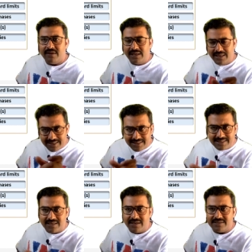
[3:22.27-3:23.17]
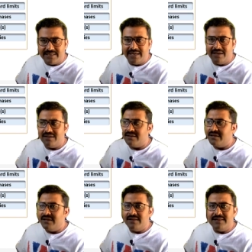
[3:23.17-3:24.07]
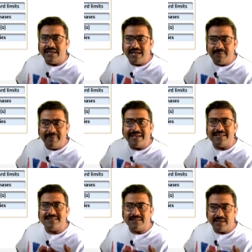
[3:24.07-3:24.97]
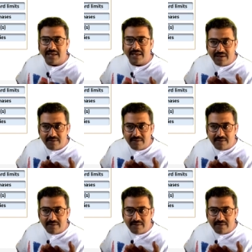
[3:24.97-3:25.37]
registered sender, then it makes a